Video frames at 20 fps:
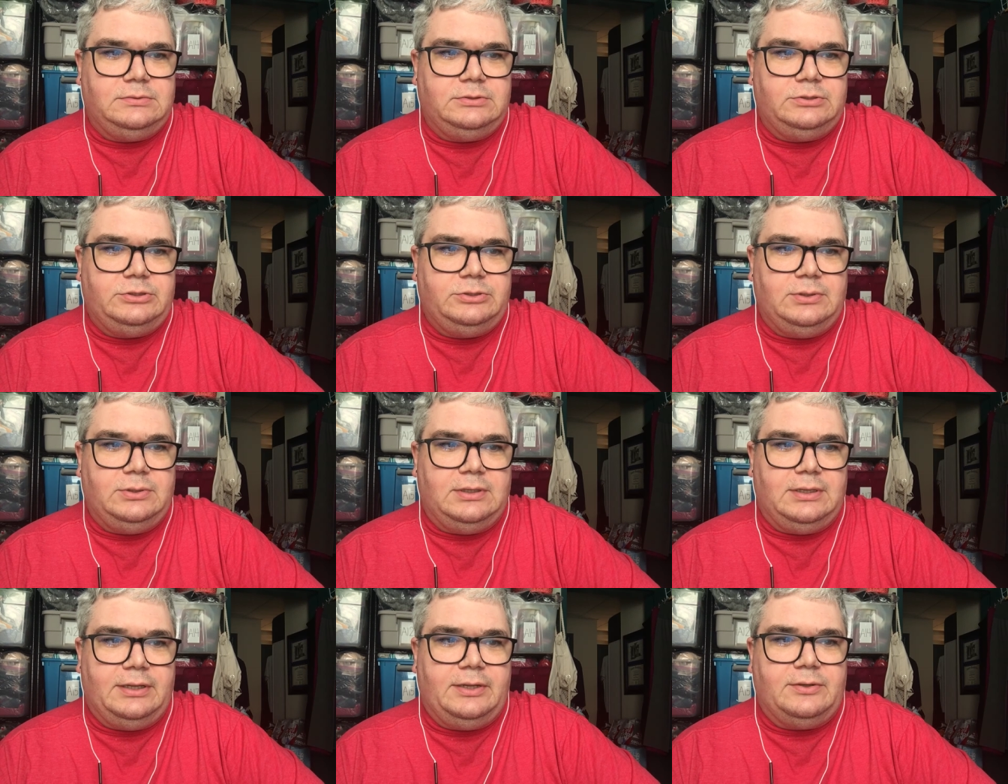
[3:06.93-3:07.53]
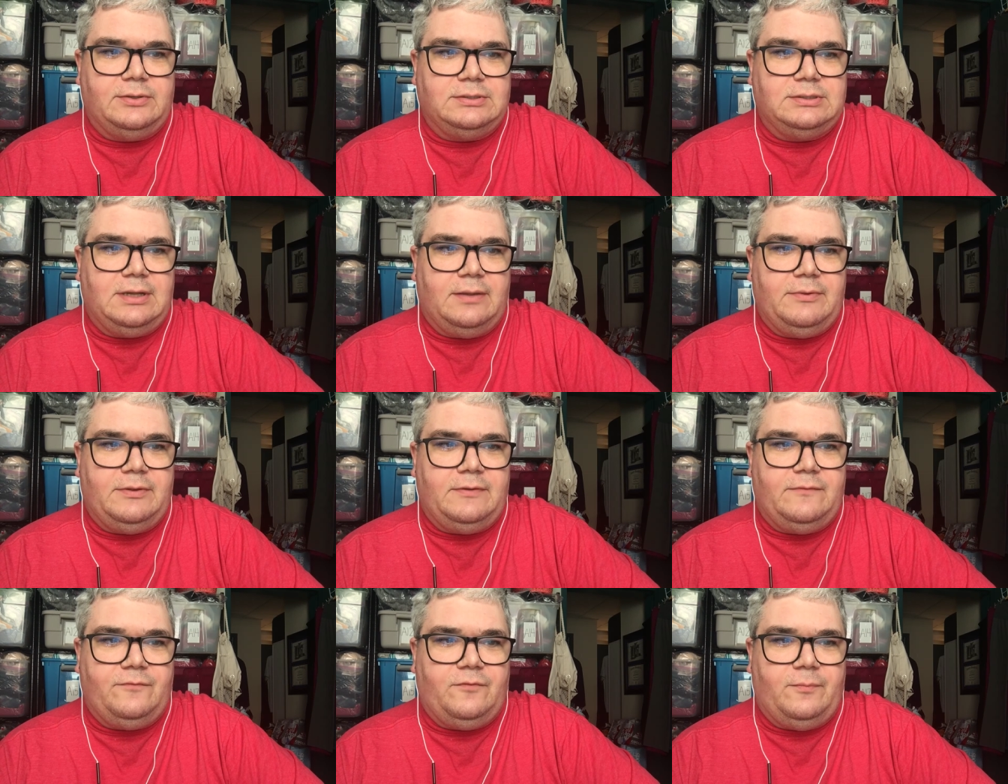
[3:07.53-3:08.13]
do a little
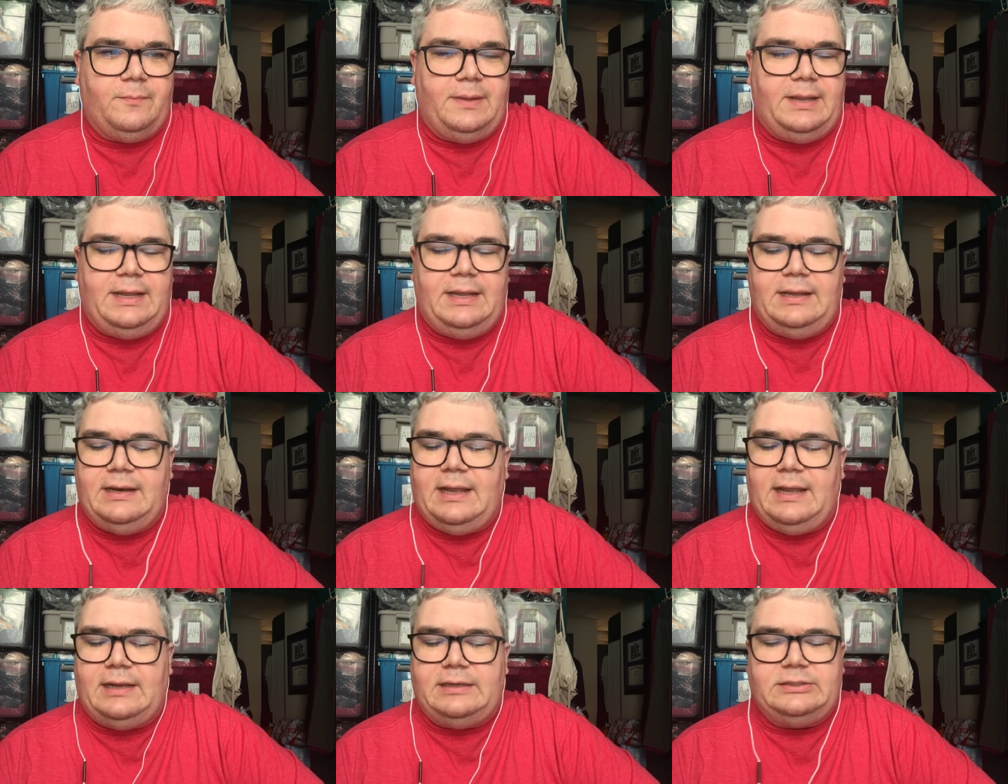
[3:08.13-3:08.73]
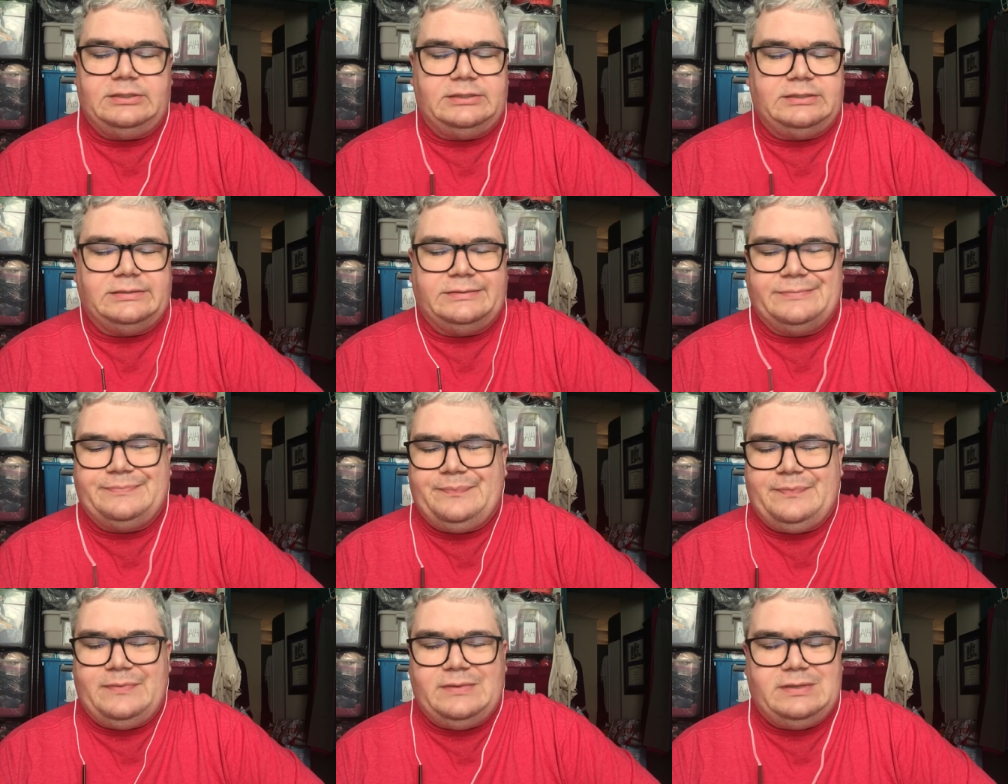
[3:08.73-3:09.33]
something for me, and
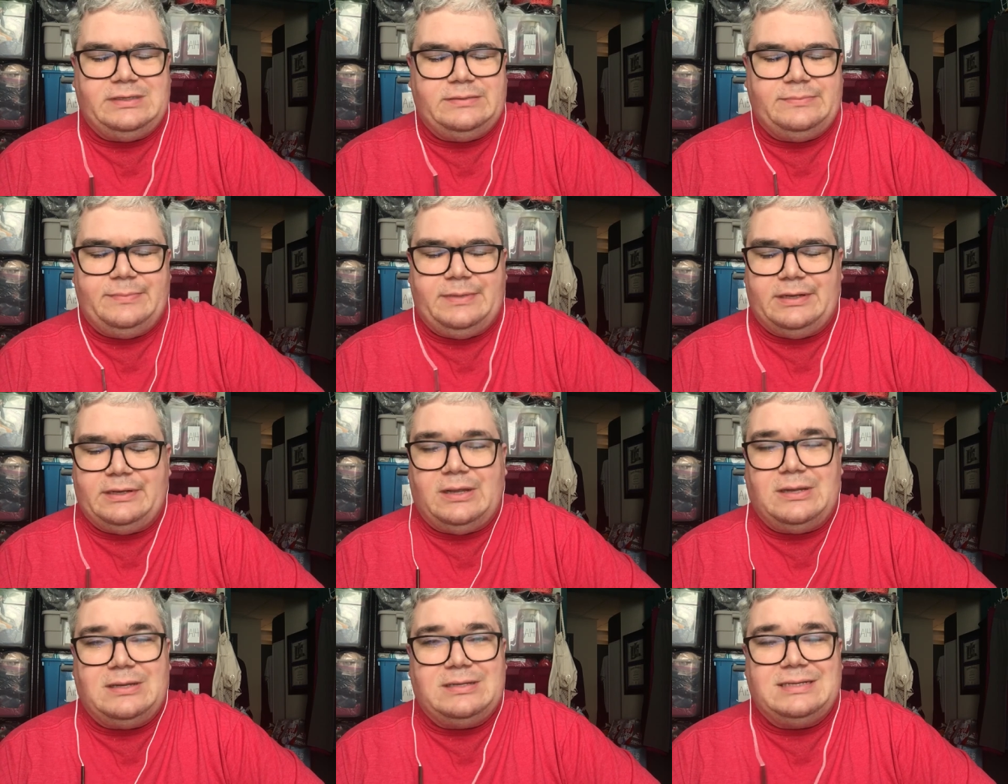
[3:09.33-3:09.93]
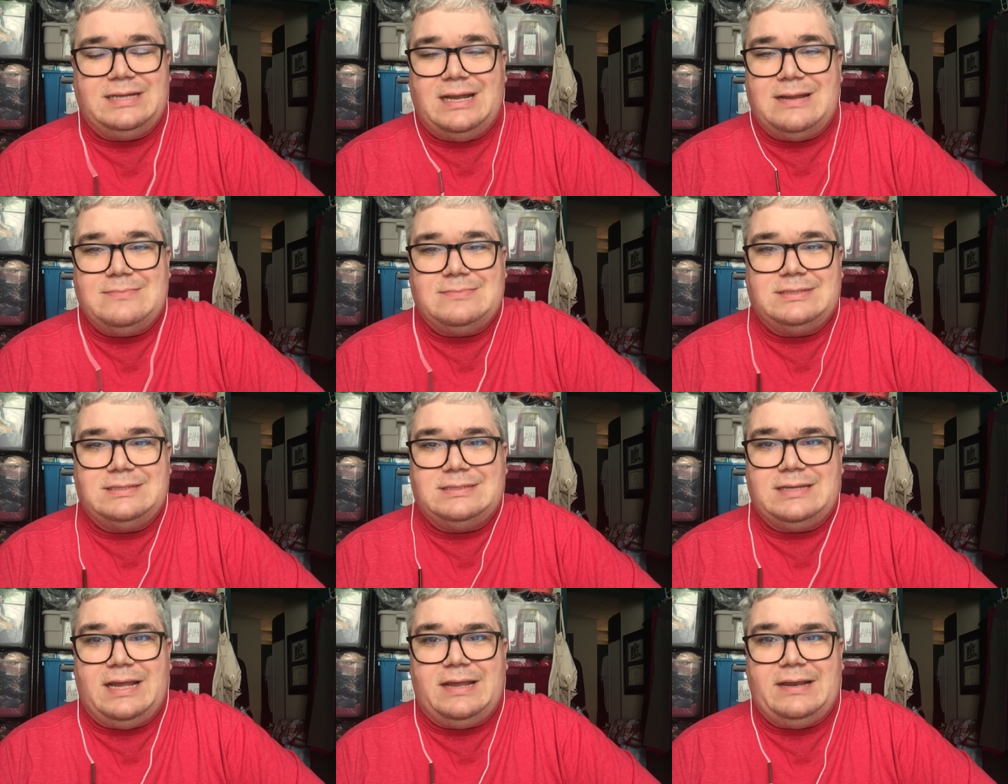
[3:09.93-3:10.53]
it's been a long time
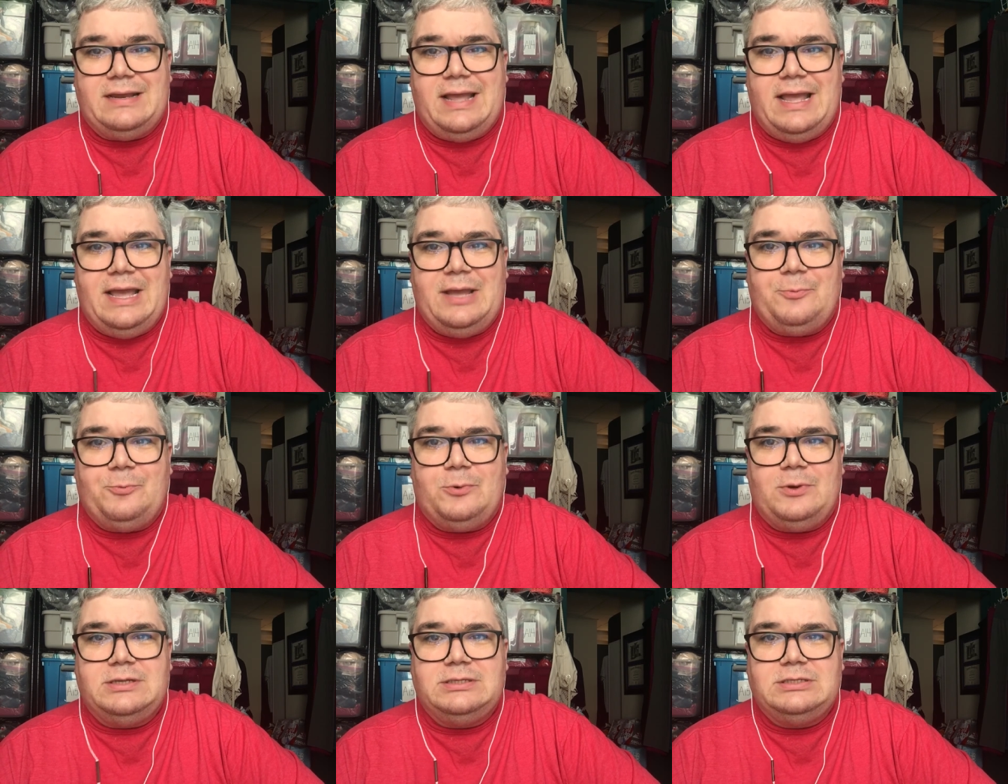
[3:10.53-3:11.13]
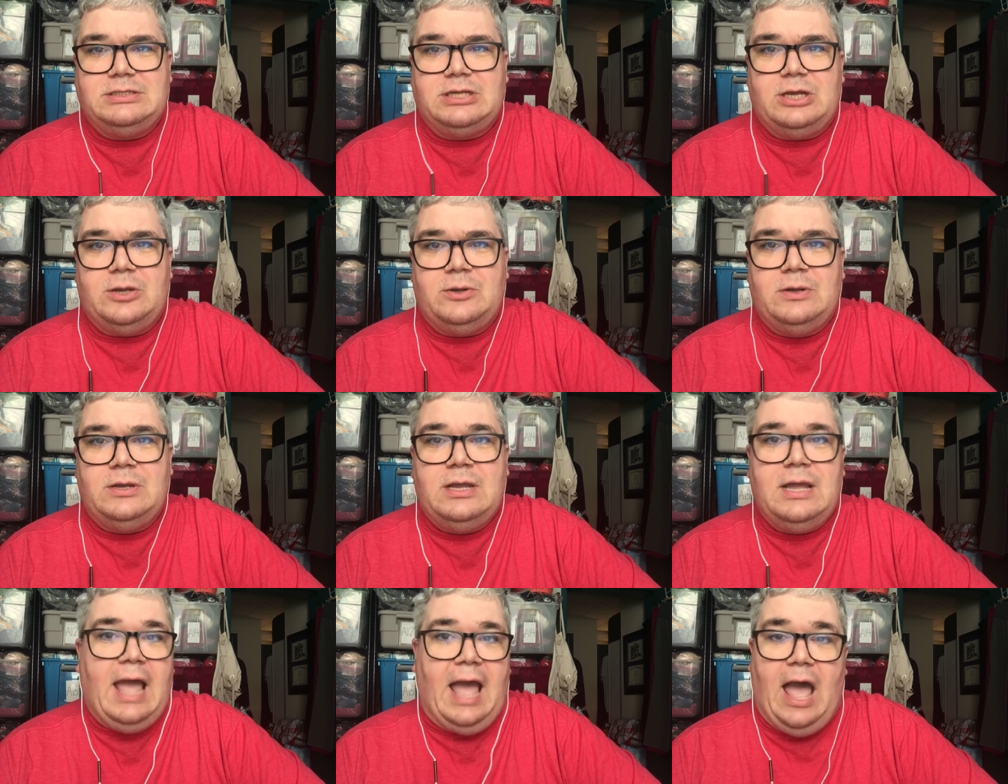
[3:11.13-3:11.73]
since I'd had one, so
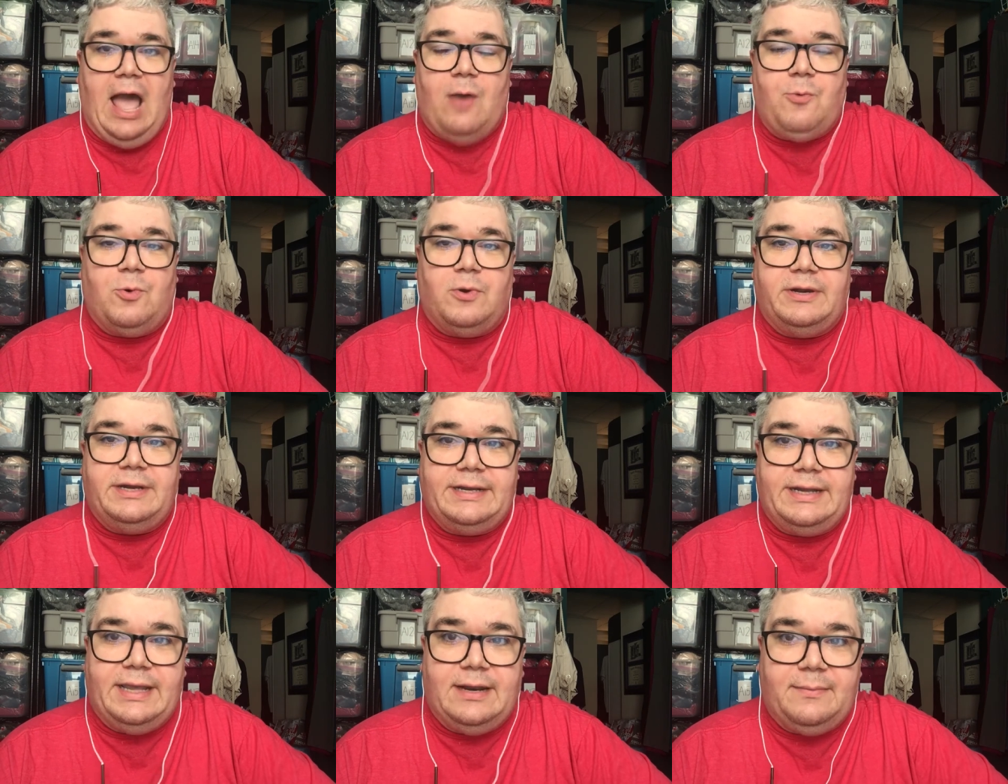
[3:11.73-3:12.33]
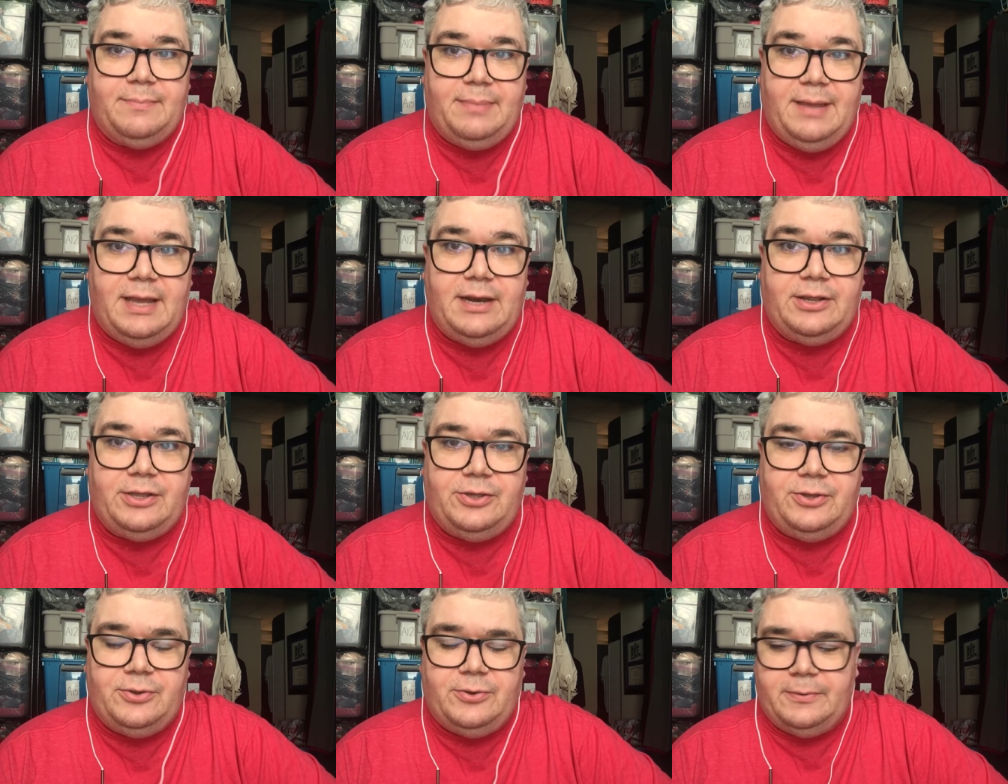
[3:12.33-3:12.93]
I wanted to get a
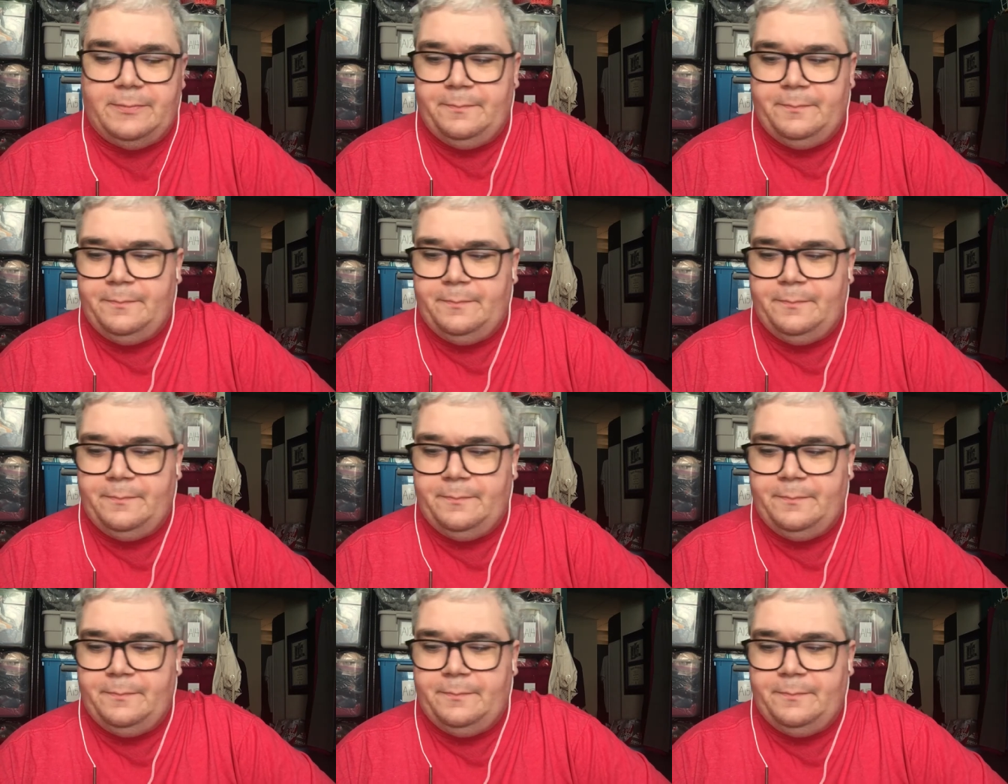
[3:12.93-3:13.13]
pedicure.